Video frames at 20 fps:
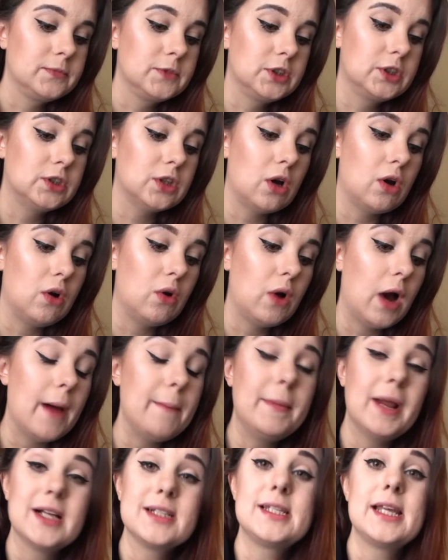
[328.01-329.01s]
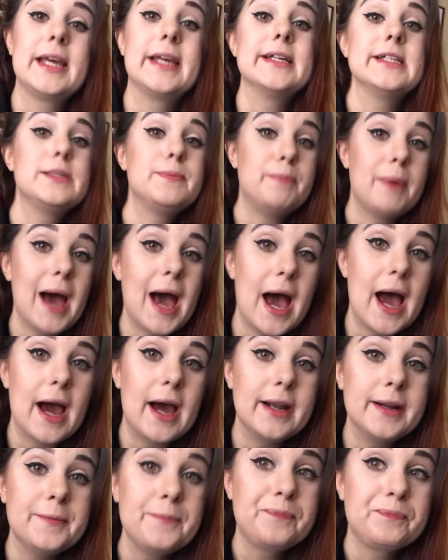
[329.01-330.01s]
So I'm not saying it's
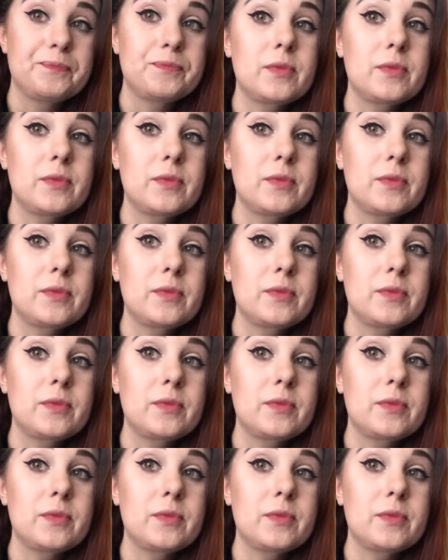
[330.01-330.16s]
bad.